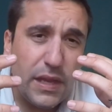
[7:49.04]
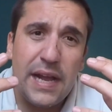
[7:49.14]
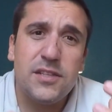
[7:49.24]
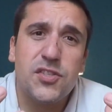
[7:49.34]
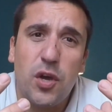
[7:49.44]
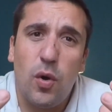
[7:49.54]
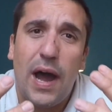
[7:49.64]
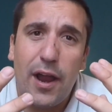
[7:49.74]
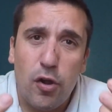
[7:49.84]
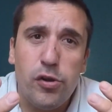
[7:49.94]
And so
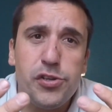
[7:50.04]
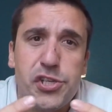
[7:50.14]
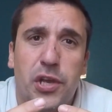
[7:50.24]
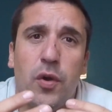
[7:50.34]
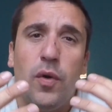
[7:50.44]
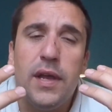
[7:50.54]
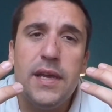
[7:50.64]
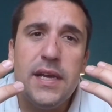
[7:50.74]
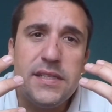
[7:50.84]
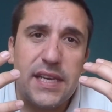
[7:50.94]
I urge you
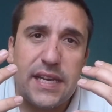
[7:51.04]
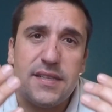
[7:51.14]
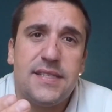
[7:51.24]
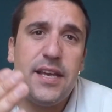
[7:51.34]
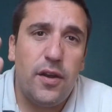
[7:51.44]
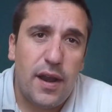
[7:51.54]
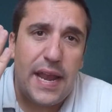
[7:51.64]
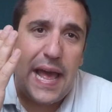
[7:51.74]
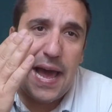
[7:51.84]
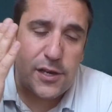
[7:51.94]
to consider
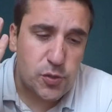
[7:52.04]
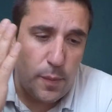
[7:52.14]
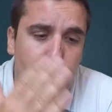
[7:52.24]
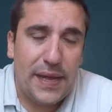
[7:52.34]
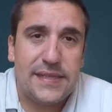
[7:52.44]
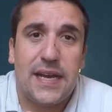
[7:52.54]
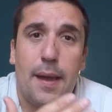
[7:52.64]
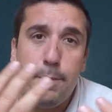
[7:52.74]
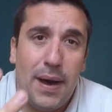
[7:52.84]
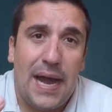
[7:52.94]
an actual
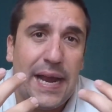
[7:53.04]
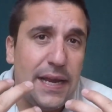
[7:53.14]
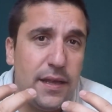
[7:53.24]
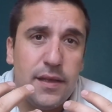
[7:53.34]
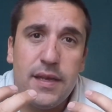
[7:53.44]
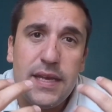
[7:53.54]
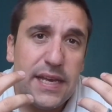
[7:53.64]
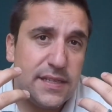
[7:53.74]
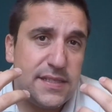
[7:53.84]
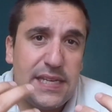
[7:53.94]
bedtime. Mine
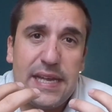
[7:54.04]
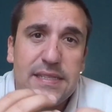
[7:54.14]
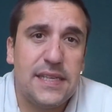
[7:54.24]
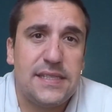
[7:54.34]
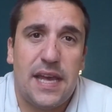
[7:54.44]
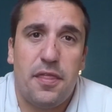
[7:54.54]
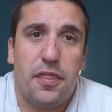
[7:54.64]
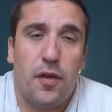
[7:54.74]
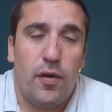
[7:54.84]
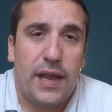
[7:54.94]
is 10 to
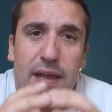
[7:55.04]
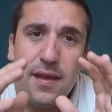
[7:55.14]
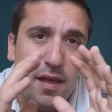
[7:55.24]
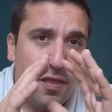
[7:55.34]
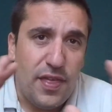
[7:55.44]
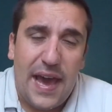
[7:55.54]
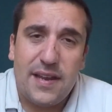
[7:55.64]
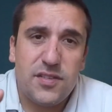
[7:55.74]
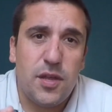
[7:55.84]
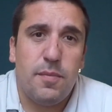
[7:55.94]
10:30. That
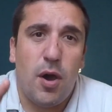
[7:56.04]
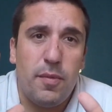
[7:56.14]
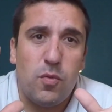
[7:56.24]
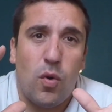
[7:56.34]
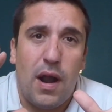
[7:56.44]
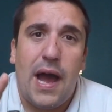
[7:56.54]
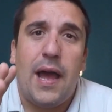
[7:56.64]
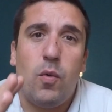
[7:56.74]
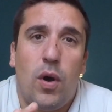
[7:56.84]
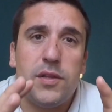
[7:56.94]
is the moment where
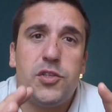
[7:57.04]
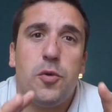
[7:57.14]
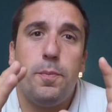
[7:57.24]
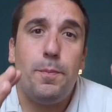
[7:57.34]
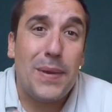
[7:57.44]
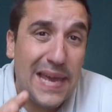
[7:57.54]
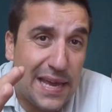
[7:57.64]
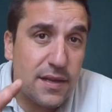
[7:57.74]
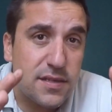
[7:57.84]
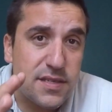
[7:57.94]
I want to
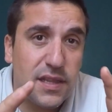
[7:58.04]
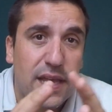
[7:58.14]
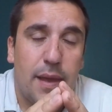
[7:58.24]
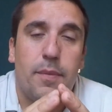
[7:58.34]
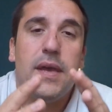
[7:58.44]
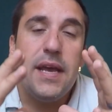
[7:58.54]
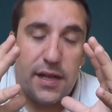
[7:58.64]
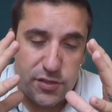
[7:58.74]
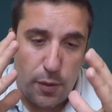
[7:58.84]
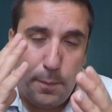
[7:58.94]
be asleep.
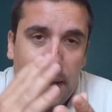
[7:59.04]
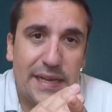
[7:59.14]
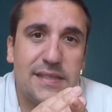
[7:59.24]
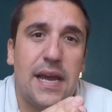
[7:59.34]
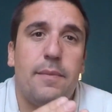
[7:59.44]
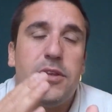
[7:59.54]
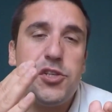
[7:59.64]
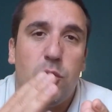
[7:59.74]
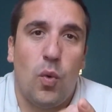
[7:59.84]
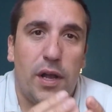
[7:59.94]
And so pick a time
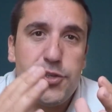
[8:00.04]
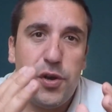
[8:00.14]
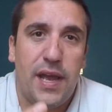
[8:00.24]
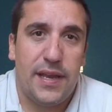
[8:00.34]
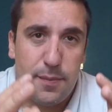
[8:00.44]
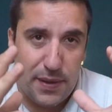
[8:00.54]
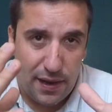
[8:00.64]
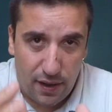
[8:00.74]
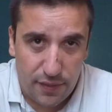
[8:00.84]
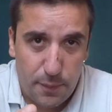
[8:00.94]
that you want your head to be
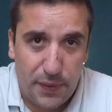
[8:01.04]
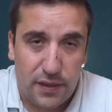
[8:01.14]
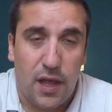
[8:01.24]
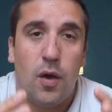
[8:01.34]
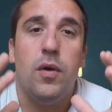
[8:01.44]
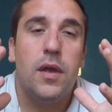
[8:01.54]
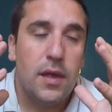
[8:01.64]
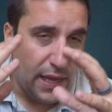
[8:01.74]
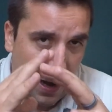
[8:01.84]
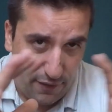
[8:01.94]
on the pillow,
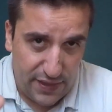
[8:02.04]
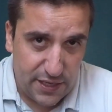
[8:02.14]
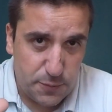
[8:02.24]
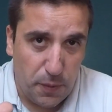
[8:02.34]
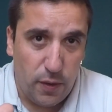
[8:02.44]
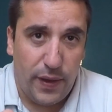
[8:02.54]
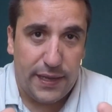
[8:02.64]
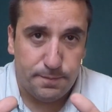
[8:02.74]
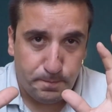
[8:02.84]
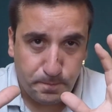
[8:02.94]
everything is put
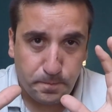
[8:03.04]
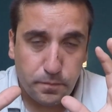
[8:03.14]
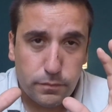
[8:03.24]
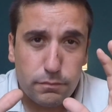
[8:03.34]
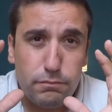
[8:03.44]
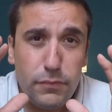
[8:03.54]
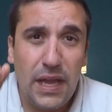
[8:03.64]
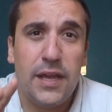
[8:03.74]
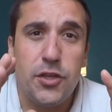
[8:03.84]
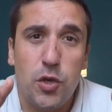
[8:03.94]
away,
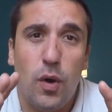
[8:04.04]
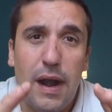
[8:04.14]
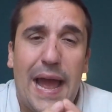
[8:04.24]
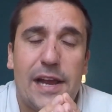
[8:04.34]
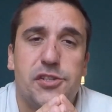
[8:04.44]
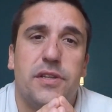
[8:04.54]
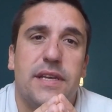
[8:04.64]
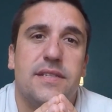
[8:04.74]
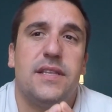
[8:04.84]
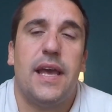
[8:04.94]
and you are
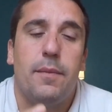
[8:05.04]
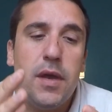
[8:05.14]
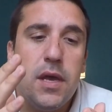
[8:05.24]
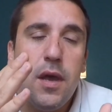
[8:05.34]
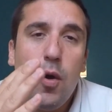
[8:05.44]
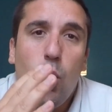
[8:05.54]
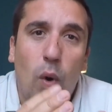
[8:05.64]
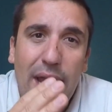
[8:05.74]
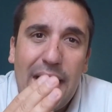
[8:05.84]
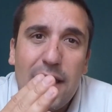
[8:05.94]
actually asleep.
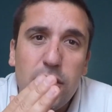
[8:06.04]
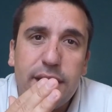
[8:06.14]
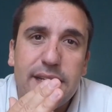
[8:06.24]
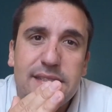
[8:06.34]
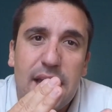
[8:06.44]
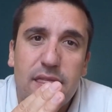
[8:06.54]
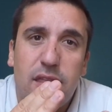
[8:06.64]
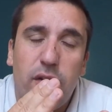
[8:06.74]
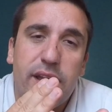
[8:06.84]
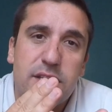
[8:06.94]
When I look at
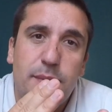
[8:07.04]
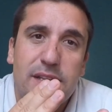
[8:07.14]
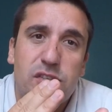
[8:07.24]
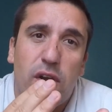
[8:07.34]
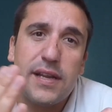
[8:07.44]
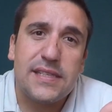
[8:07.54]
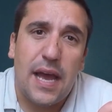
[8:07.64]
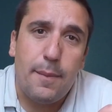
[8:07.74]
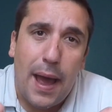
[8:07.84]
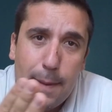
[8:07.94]
10:30 as my starting
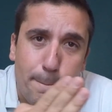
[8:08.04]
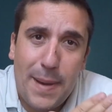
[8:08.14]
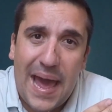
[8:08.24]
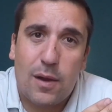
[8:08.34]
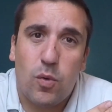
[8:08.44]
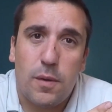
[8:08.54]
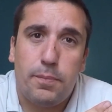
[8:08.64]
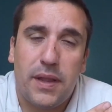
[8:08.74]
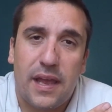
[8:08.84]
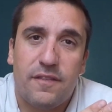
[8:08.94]
time, I backward
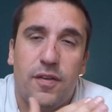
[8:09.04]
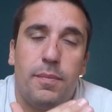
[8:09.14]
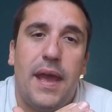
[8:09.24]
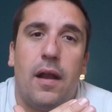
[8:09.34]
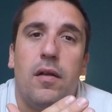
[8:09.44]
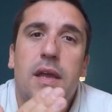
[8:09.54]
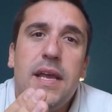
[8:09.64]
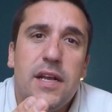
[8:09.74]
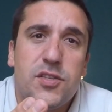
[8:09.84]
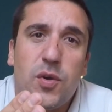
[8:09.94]
plan from there.
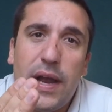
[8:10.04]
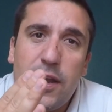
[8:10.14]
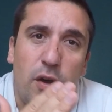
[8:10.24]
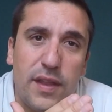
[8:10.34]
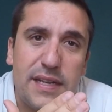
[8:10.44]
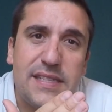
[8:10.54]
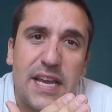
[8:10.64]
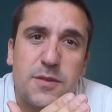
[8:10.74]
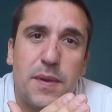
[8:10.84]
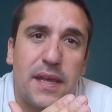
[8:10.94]
And so I know that it
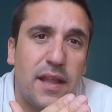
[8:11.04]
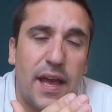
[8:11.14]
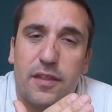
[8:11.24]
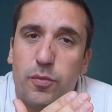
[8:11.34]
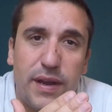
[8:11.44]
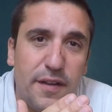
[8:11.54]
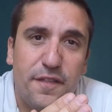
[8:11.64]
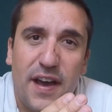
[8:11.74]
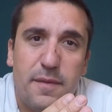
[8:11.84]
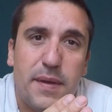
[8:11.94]
takes me like 3 to
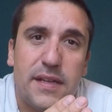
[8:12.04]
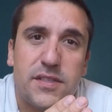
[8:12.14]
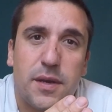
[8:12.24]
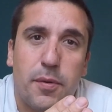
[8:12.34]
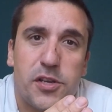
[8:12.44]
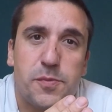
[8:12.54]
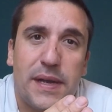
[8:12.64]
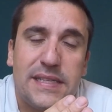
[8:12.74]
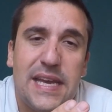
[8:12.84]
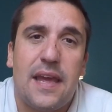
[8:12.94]
5 minutes to brush
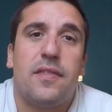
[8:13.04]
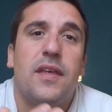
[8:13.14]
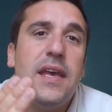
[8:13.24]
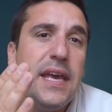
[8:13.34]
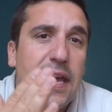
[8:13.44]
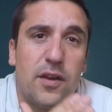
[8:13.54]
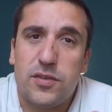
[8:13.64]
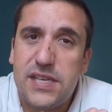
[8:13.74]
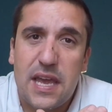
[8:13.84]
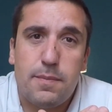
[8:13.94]
my teeth. It'll
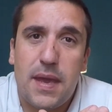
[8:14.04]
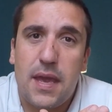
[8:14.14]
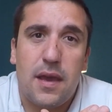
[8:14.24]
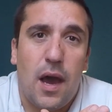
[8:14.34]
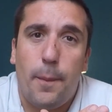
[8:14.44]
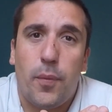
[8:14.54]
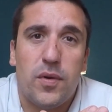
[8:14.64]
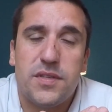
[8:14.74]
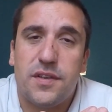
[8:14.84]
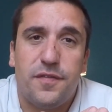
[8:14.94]
take me
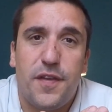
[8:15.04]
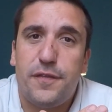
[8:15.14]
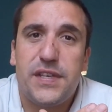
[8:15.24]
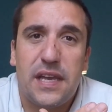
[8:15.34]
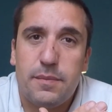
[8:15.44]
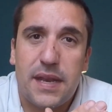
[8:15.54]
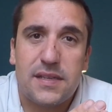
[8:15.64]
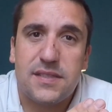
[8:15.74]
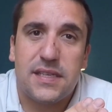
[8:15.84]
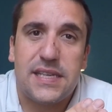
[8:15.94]
upwards of 15
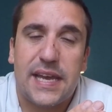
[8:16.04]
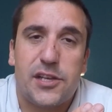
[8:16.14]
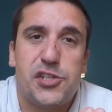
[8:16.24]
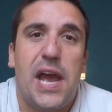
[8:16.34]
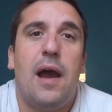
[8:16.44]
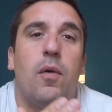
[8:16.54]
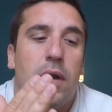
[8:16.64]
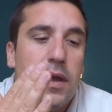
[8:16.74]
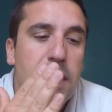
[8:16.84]
minutes to take a shower.